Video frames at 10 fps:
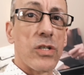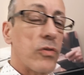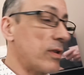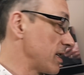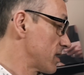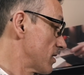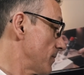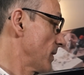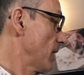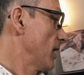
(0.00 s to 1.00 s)

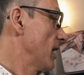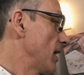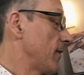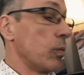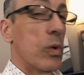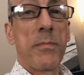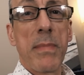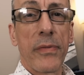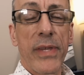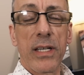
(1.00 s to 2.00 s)
degrees. If you want to
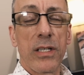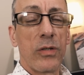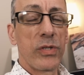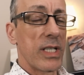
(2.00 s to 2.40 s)
melt that gold,